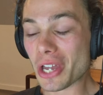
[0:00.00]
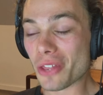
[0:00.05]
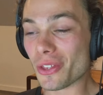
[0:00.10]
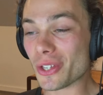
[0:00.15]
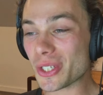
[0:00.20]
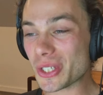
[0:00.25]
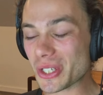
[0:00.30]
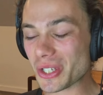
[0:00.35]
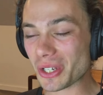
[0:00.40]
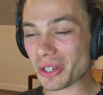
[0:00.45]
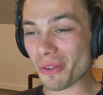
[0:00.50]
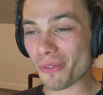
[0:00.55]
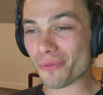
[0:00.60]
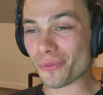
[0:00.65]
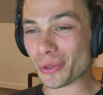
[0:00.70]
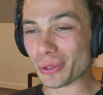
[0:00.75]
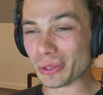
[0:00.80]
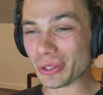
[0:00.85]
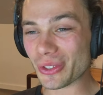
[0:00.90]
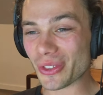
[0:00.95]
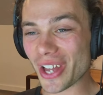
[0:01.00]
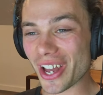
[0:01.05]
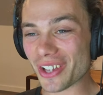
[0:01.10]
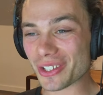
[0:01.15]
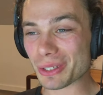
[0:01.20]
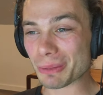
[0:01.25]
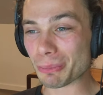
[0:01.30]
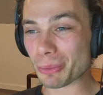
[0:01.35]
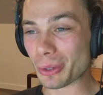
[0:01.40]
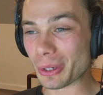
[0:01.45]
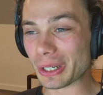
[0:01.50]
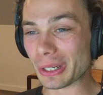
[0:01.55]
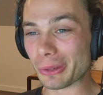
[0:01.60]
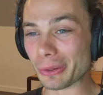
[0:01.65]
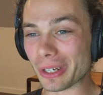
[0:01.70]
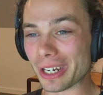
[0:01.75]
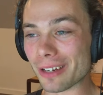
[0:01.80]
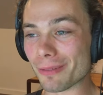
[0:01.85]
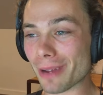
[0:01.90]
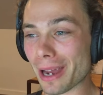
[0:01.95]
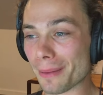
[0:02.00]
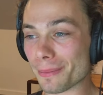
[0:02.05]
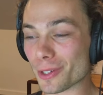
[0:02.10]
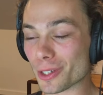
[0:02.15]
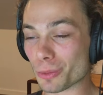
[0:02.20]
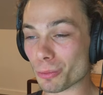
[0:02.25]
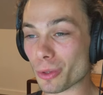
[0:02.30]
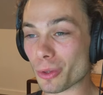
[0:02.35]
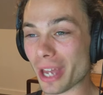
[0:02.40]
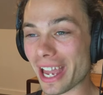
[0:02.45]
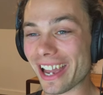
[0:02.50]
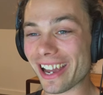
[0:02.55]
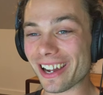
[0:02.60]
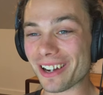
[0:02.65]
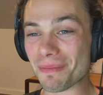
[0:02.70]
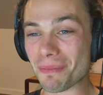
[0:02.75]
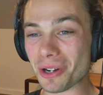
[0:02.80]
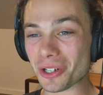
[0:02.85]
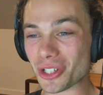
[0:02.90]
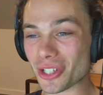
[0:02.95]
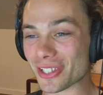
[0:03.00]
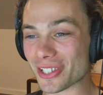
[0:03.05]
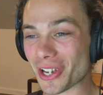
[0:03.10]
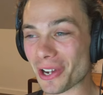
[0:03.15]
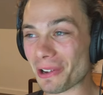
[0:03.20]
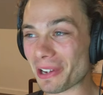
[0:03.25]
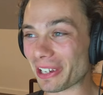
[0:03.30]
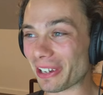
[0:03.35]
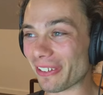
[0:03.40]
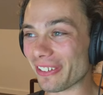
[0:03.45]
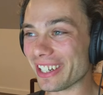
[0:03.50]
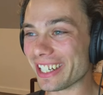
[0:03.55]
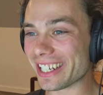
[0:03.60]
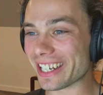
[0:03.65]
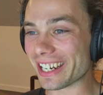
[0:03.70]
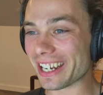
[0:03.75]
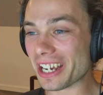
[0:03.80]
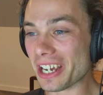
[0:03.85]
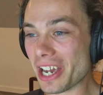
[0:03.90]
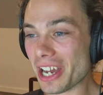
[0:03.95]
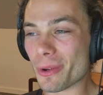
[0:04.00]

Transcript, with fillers: This is like a 4000 point point looking map just with how much is going on here,